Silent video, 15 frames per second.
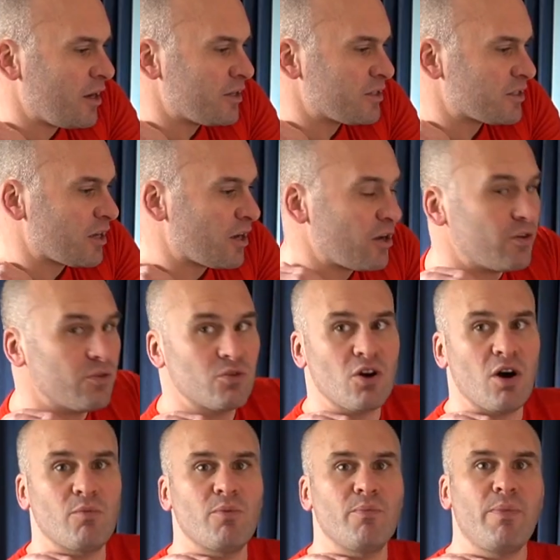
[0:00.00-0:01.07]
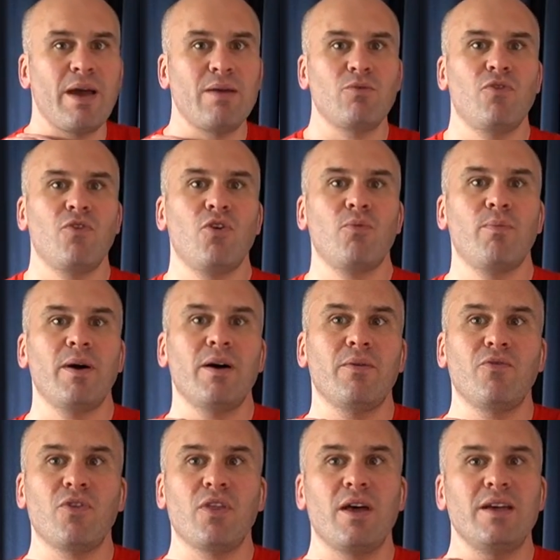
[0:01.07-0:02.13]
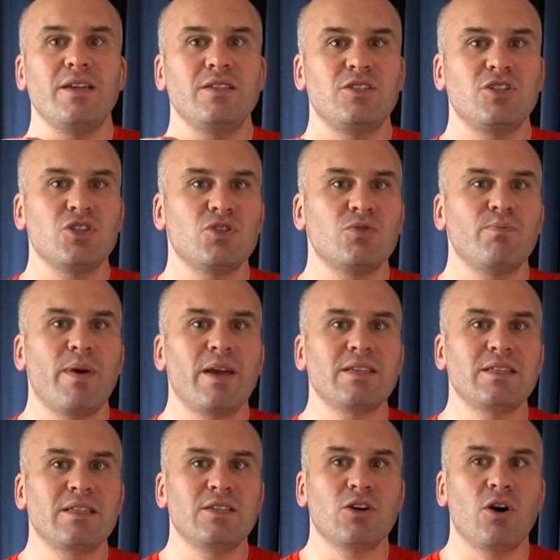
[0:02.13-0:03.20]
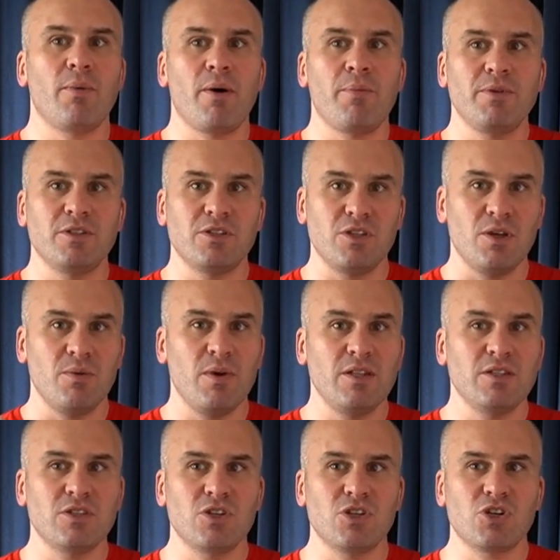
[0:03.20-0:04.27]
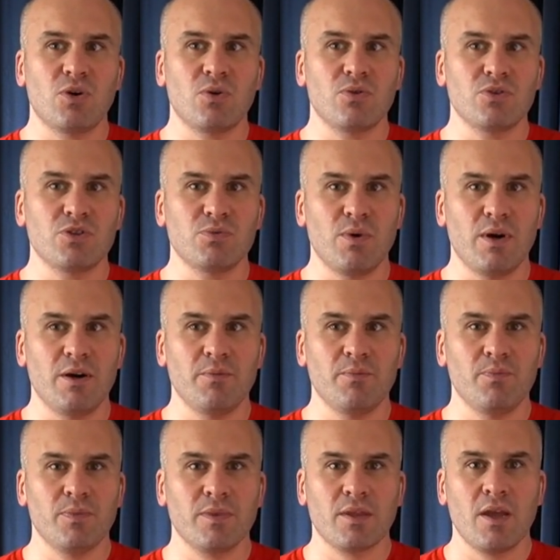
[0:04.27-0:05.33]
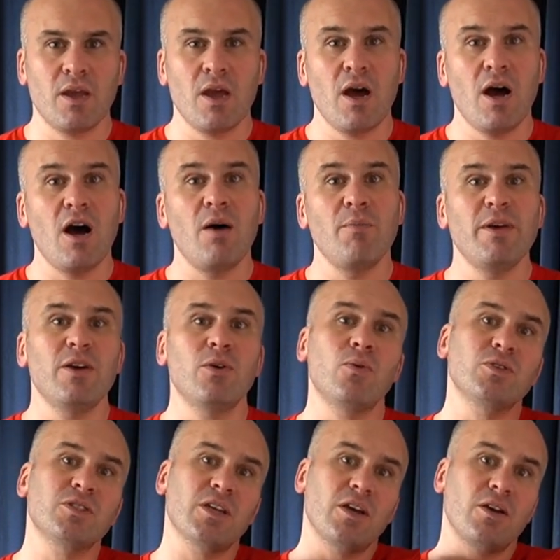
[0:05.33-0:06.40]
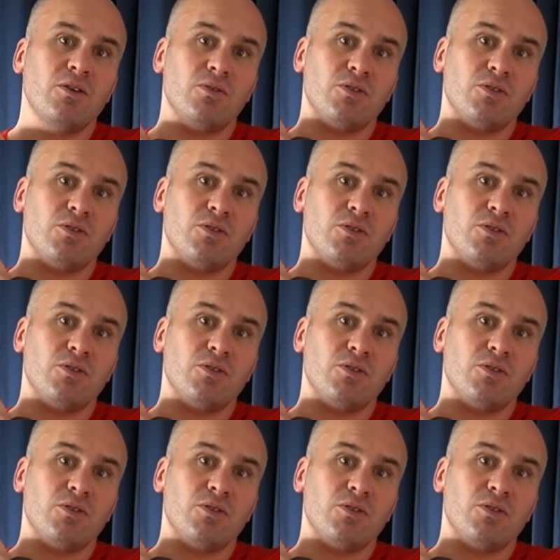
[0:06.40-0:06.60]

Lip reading: so common pain referral pattern for that is just basically sort of up into the shoulder as well. It also